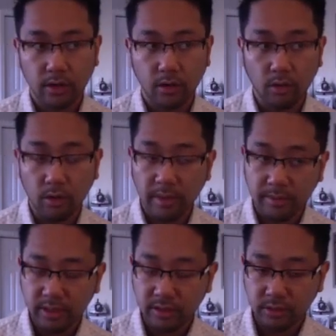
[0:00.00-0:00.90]
Or
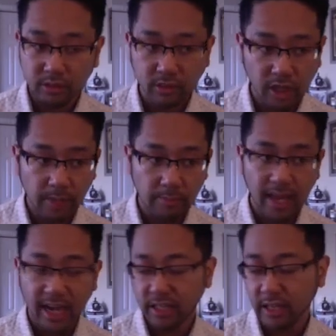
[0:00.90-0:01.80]
maybe students are come
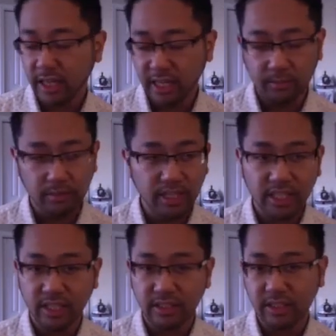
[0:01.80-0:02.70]
back and they
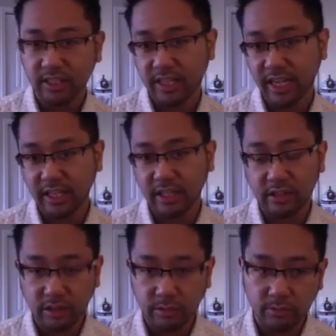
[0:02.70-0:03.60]
completely understand, and
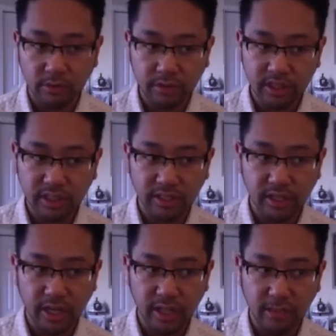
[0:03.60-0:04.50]
you can focus
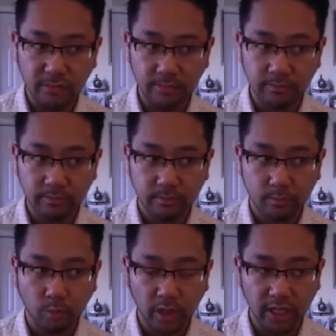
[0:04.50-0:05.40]
on
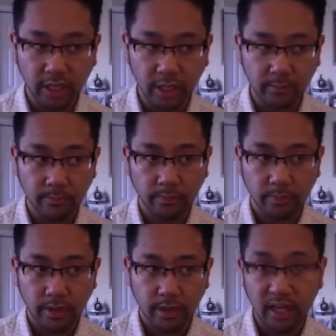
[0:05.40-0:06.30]
working
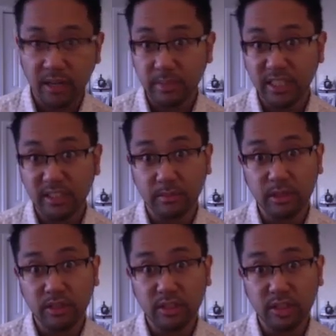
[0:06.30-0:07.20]
on a piece of
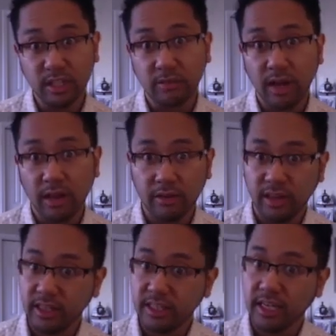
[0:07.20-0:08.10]
music rather
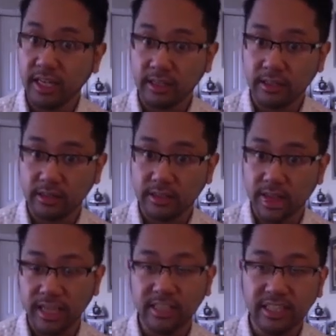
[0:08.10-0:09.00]
than the
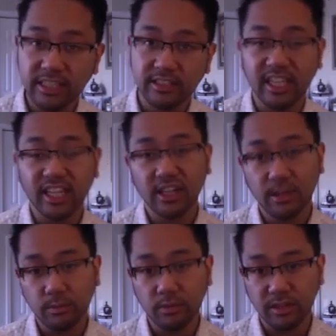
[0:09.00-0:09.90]
techniques that
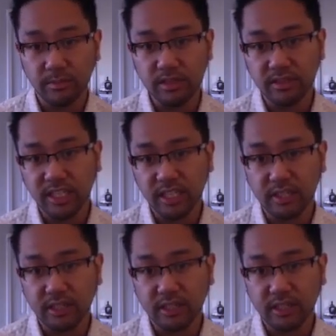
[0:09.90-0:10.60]
come with the music,